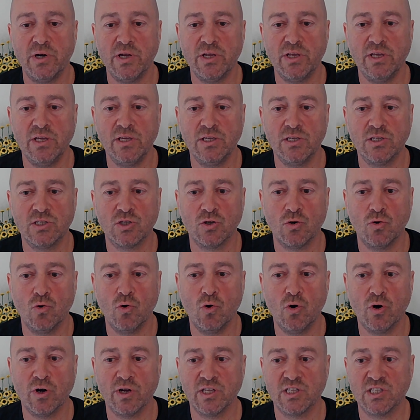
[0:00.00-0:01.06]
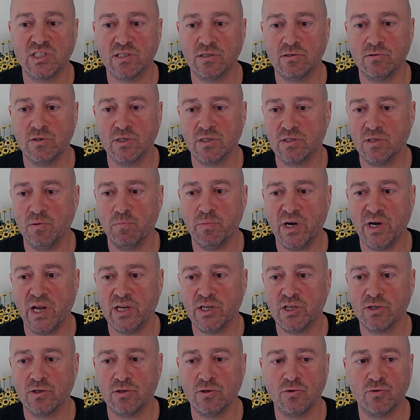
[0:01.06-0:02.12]
keys or it's just
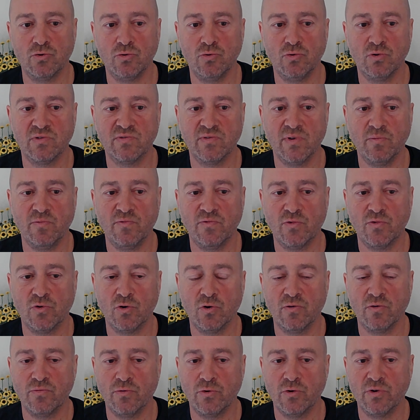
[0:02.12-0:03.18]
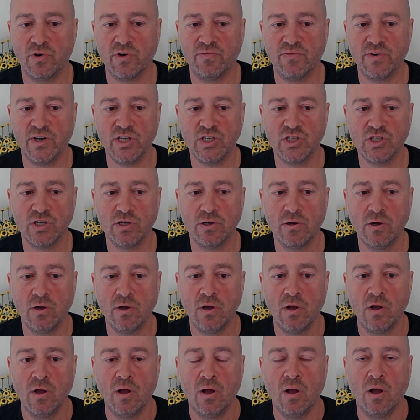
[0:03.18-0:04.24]
impractical to use them for refresh.
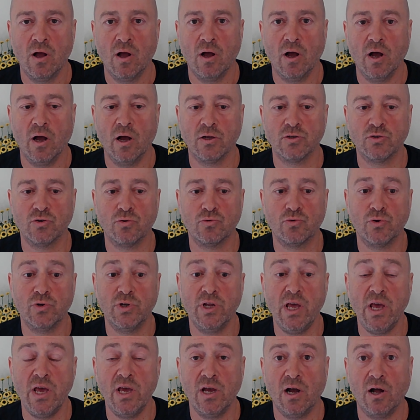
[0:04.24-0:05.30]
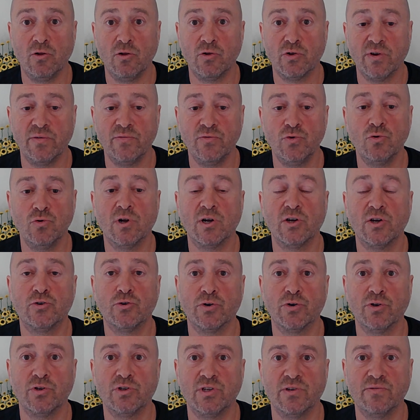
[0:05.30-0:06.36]
So today I'll review
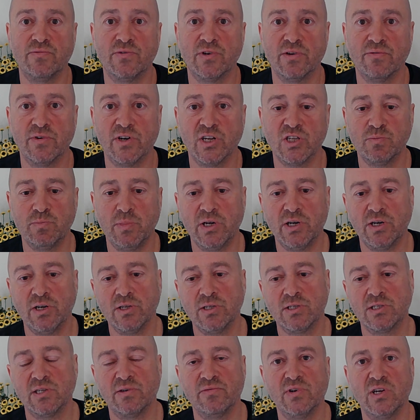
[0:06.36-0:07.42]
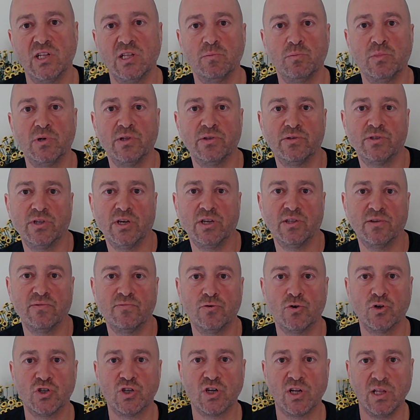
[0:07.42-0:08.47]
alternative refresh patterns available in
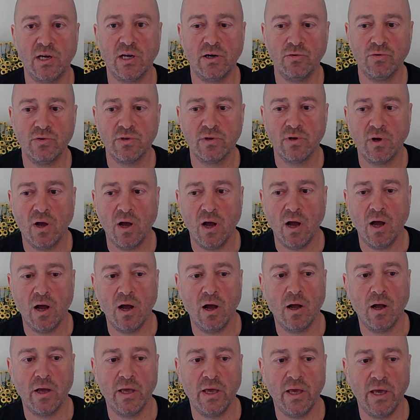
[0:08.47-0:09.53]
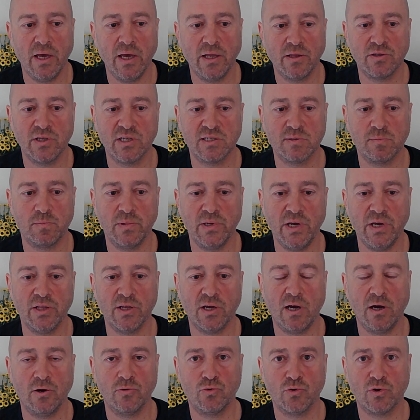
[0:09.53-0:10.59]
DataForge Cloud and explain
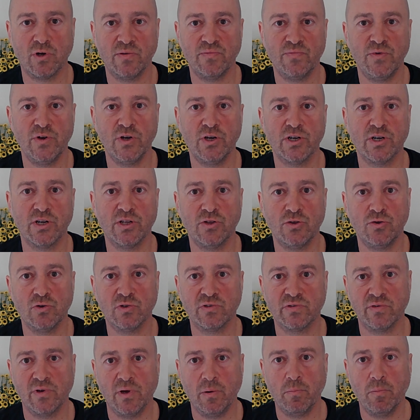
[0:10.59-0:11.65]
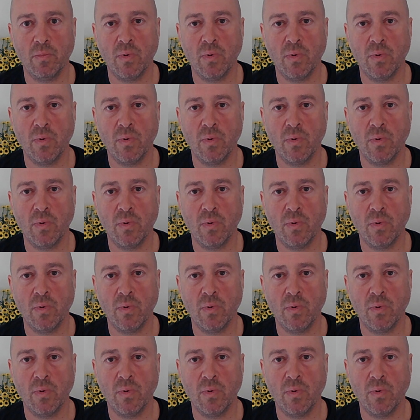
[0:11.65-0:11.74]
how to configure and use them.